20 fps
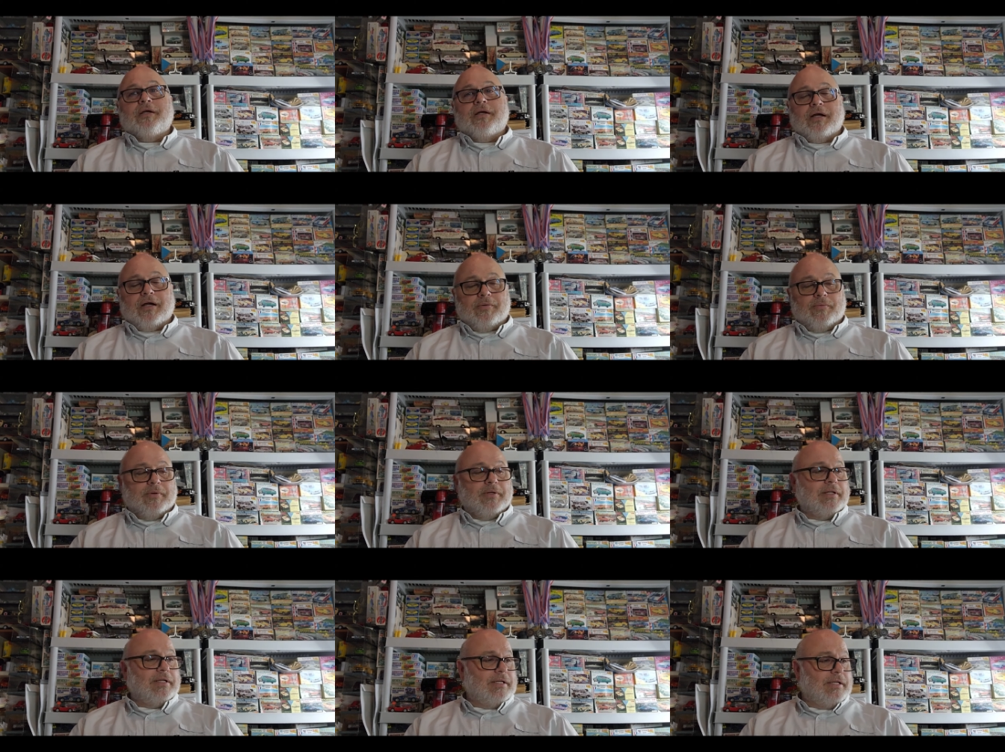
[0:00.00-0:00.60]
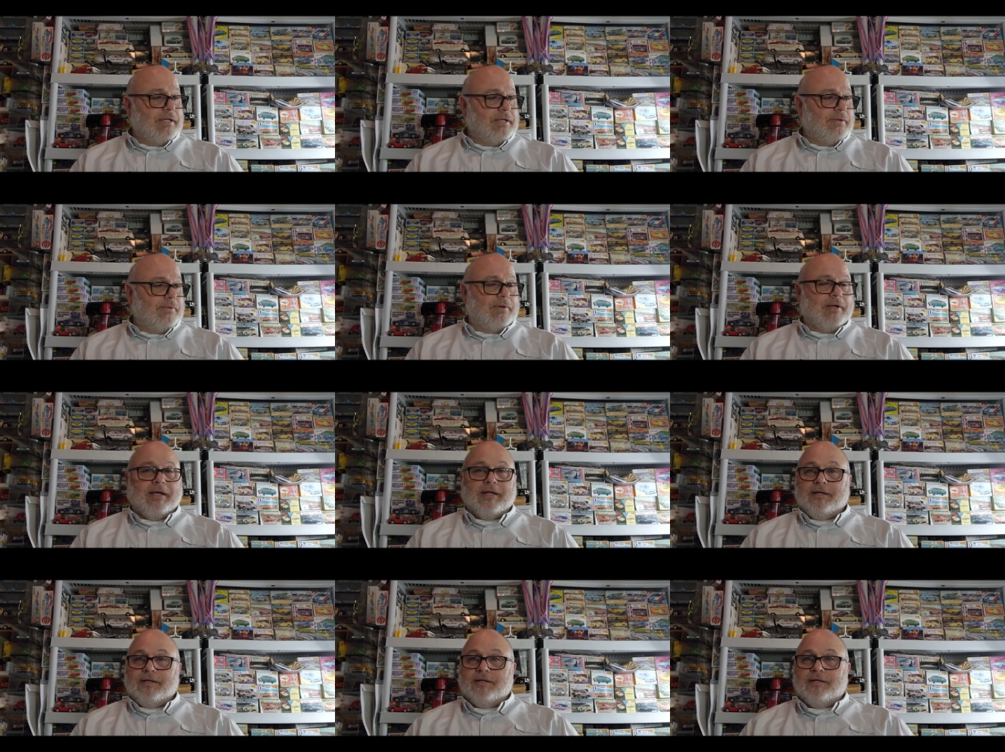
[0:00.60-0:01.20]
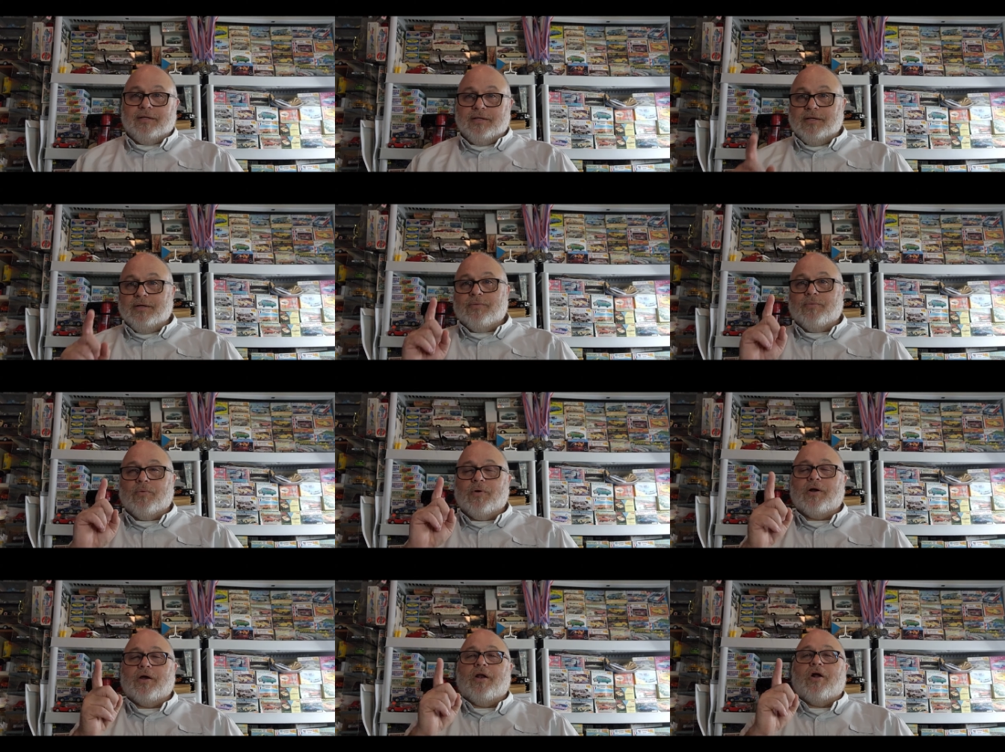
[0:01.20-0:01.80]
I really do. And
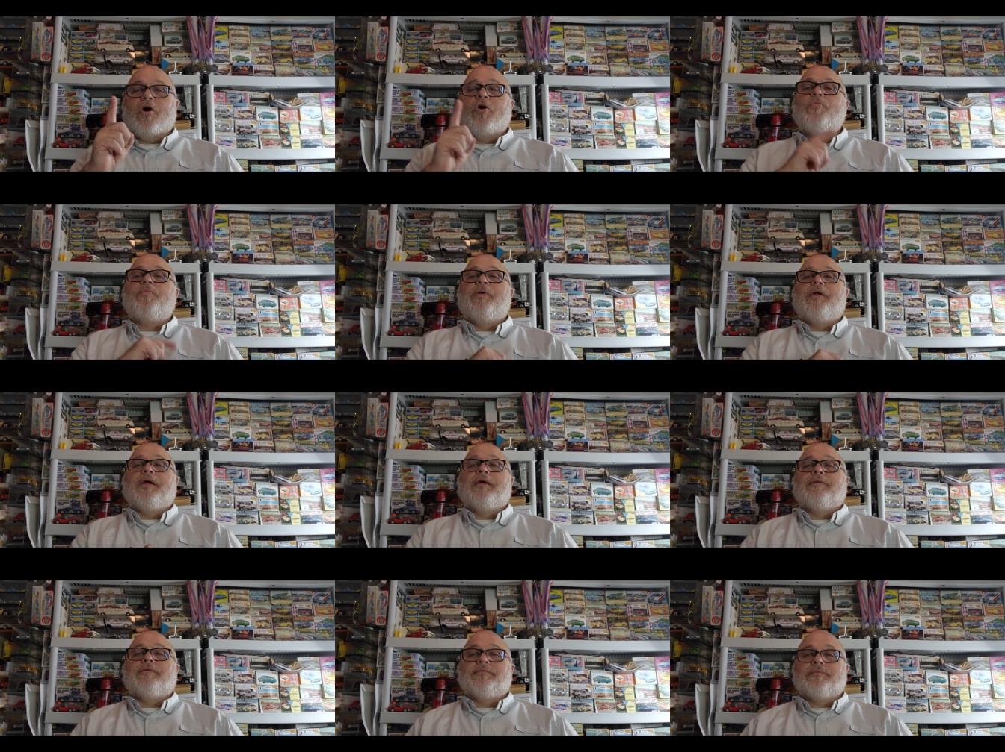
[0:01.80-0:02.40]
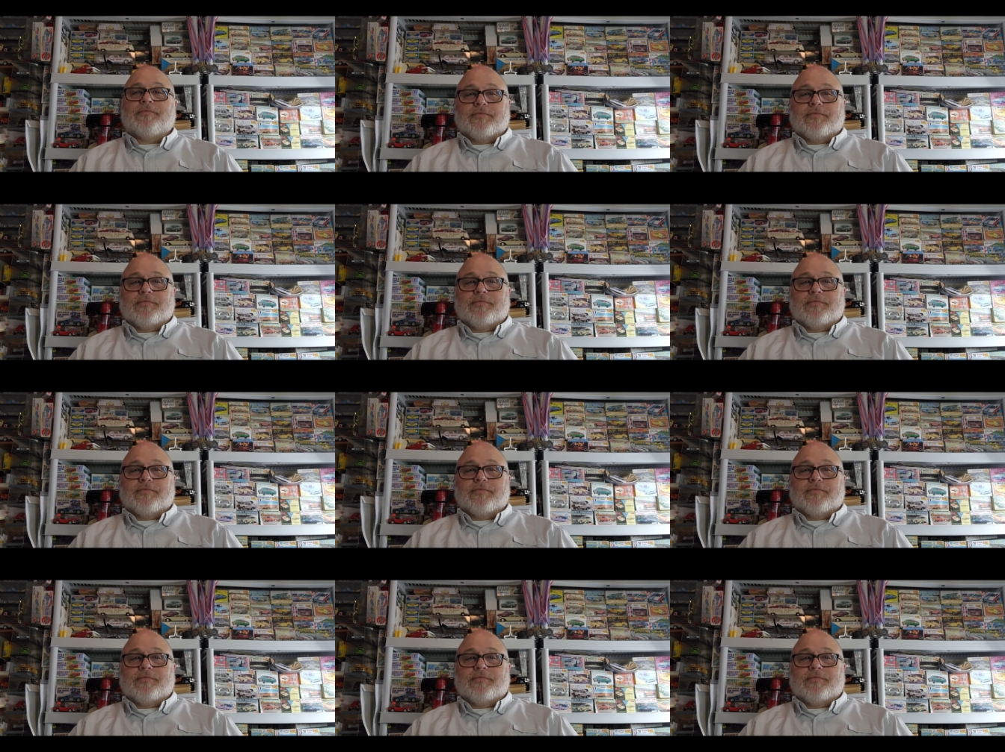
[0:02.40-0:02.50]
we're gonna open it.